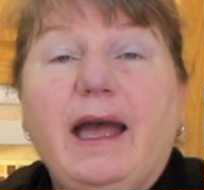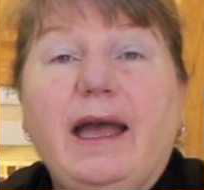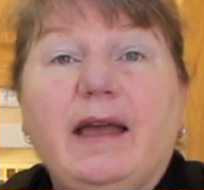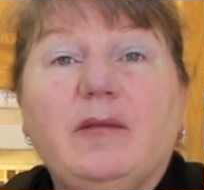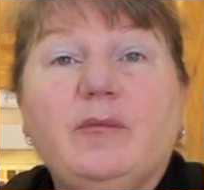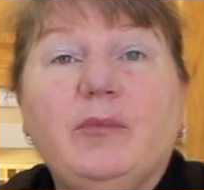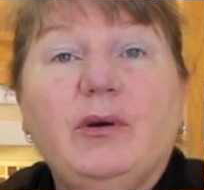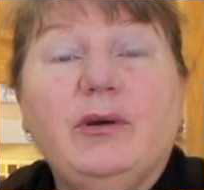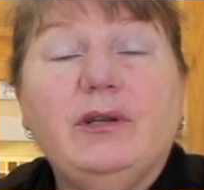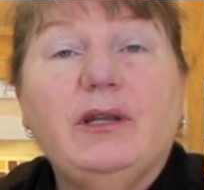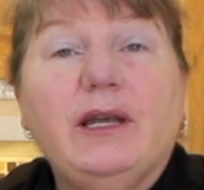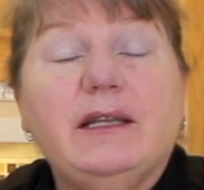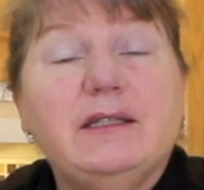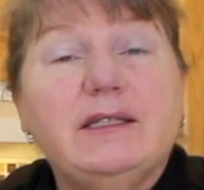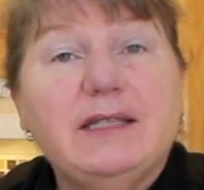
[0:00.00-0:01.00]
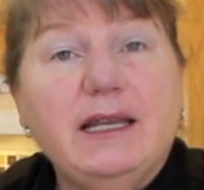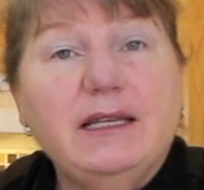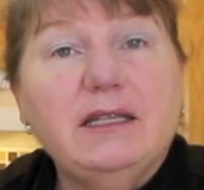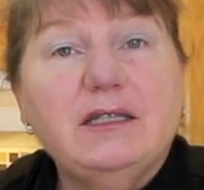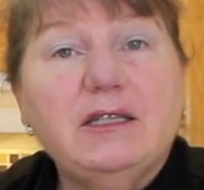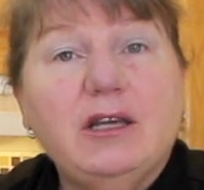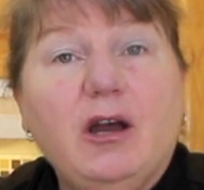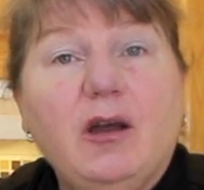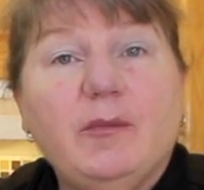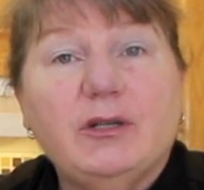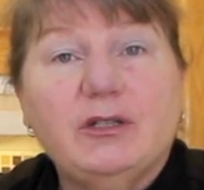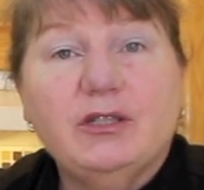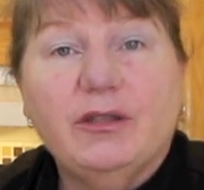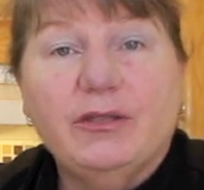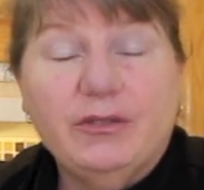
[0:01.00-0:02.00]
and put and set the timer
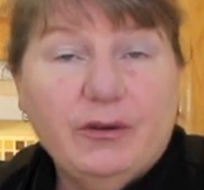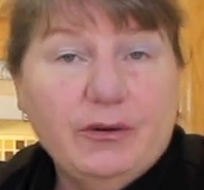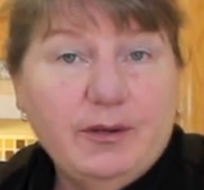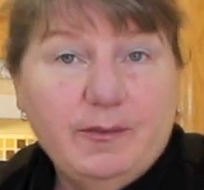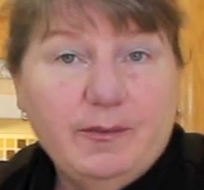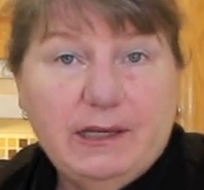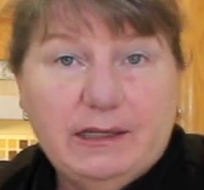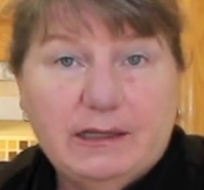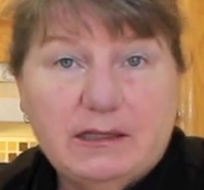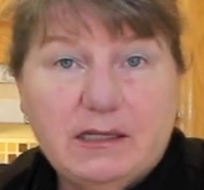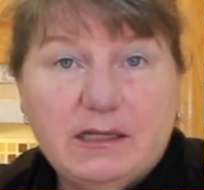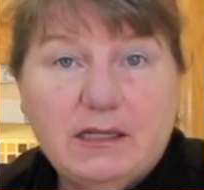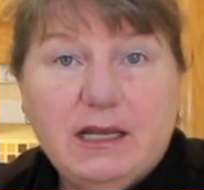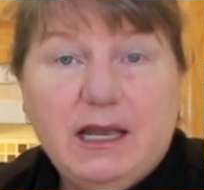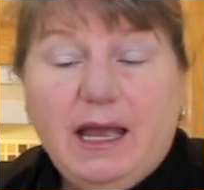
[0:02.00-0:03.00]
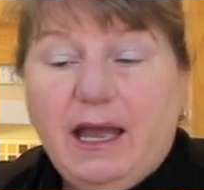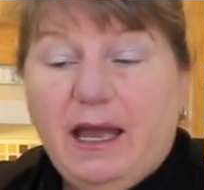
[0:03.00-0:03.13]
to thirty minutes.